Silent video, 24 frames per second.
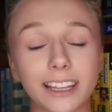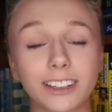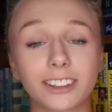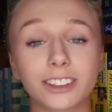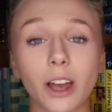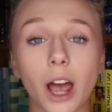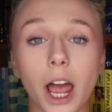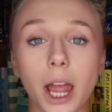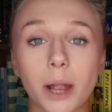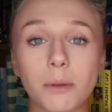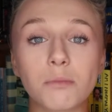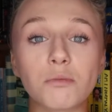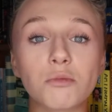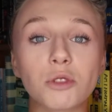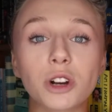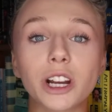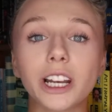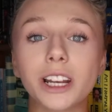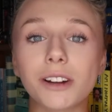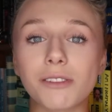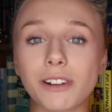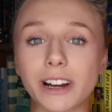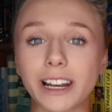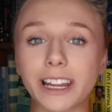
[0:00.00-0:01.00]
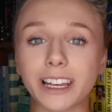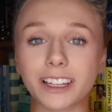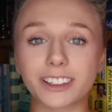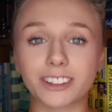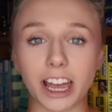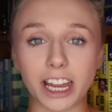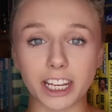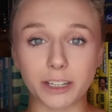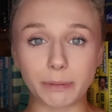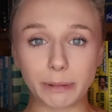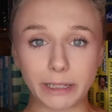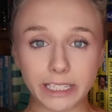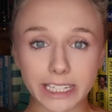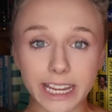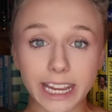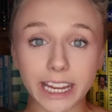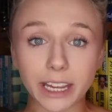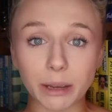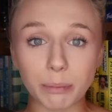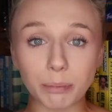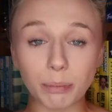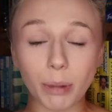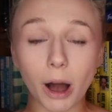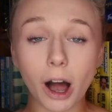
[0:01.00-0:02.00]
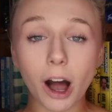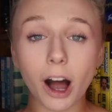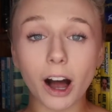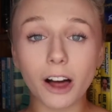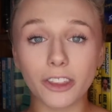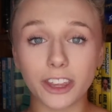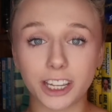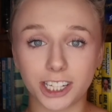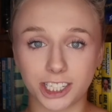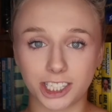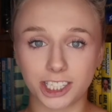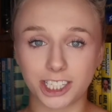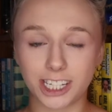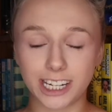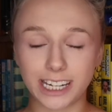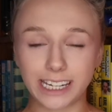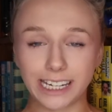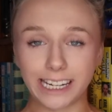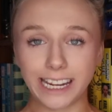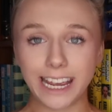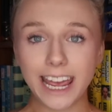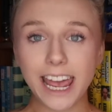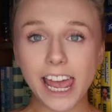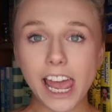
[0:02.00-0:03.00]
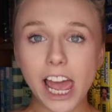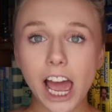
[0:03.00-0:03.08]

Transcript: So I'm really excited to be taking part this year.